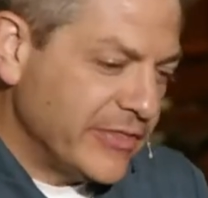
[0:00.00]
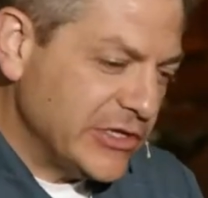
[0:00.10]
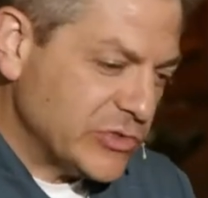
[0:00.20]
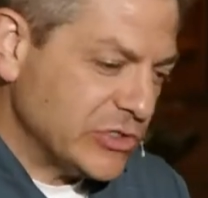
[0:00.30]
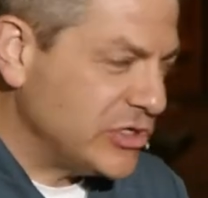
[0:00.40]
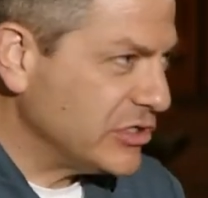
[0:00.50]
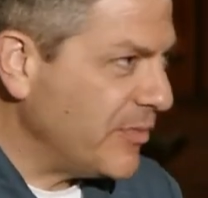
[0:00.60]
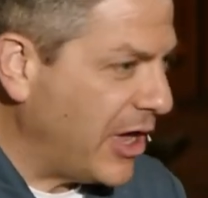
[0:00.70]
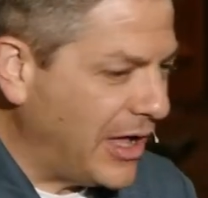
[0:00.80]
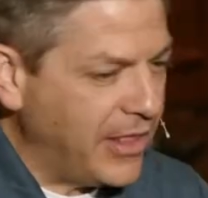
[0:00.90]
This was too
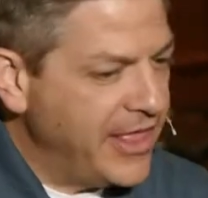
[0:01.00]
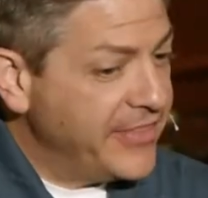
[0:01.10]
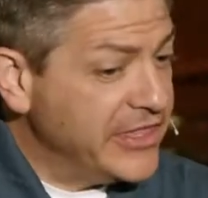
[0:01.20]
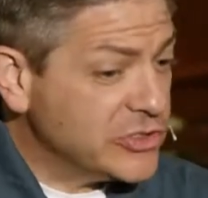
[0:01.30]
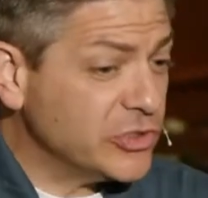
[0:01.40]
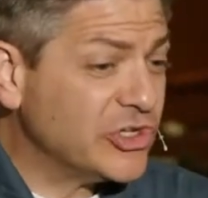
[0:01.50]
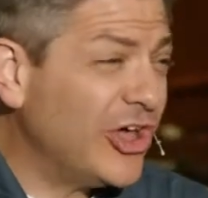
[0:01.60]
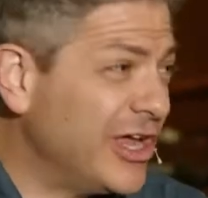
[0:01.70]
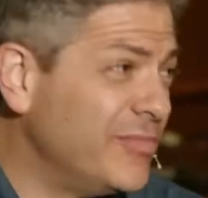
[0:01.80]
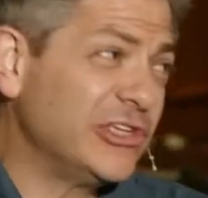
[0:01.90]
small, this was
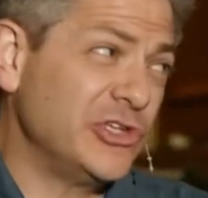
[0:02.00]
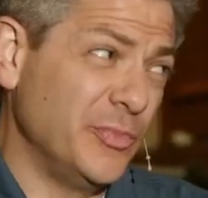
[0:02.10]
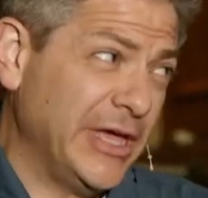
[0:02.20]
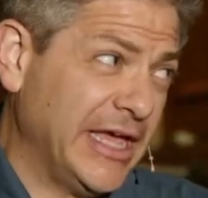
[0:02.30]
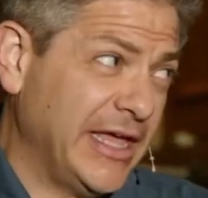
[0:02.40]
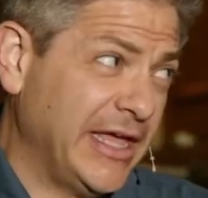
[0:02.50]
good but too big.